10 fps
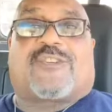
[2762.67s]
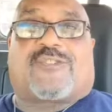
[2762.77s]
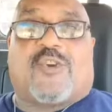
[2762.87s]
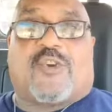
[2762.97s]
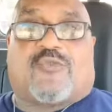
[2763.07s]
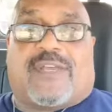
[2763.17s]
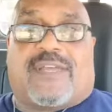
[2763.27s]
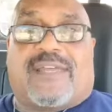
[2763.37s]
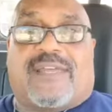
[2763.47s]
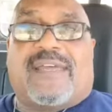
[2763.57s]
surgery
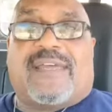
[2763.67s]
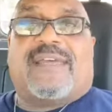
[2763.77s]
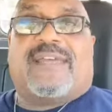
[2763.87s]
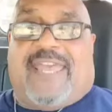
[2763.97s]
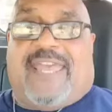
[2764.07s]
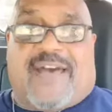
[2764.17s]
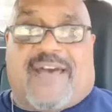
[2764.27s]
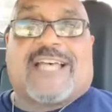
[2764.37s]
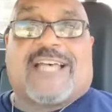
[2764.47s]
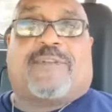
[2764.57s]
in the
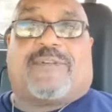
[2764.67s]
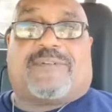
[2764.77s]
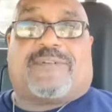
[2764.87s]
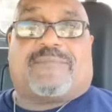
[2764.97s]
hospital.